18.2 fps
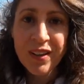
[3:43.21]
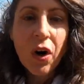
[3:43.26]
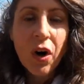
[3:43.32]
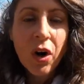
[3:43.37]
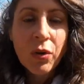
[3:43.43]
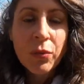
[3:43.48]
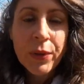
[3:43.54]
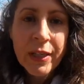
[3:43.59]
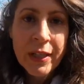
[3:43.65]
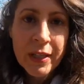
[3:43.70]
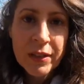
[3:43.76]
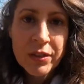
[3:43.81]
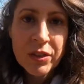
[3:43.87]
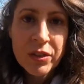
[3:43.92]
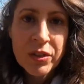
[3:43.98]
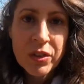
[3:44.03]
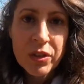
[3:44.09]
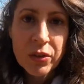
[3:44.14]
All we need
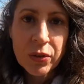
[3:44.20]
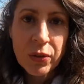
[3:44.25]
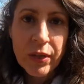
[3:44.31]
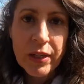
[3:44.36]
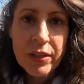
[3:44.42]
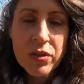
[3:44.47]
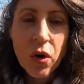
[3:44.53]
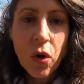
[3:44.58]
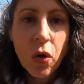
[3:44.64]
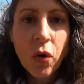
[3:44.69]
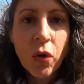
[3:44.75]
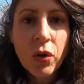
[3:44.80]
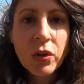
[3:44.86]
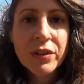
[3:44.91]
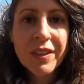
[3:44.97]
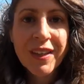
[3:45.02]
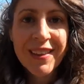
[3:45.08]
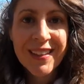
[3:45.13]
to do is
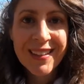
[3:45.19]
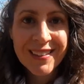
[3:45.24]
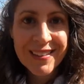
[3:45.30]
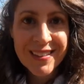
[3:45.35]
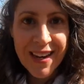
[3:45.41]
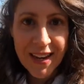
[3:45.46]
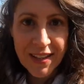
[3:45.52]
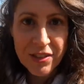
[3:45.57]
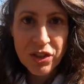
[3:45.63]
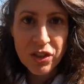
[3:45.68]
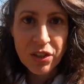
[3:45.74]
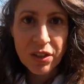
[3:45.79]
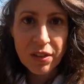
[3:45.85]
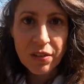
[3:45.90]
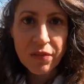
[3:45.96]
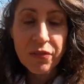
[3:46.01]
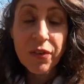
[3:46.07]
hold the intention